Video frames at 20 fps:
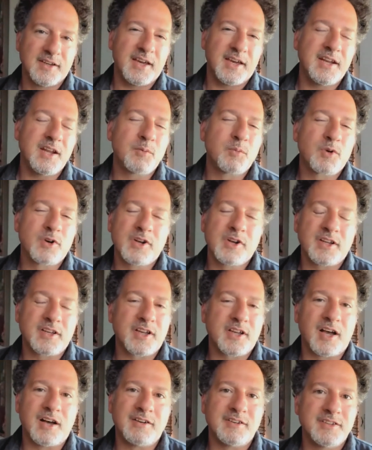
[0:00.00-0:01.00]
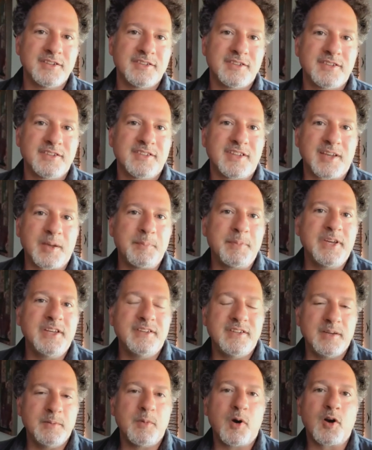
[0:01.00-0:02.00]
And Edward Knight Collins is like a
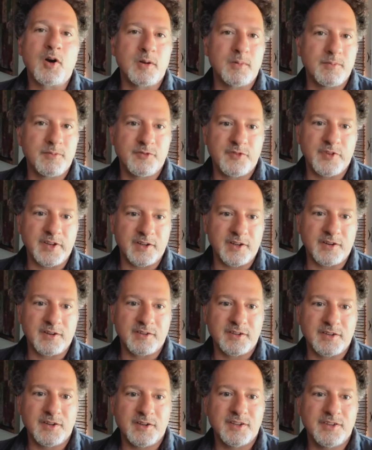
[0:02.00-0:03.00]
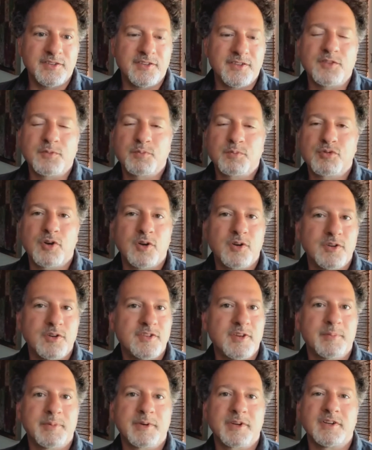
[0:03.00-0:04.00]
P.T. Barnum figure. He's this
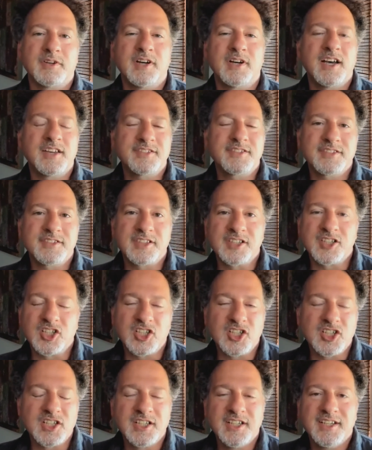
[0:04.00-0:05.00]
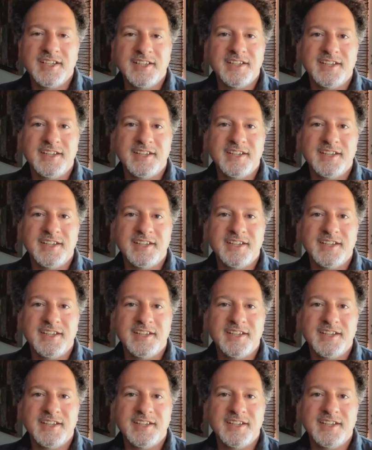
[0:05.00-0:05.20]
prototypical hustler.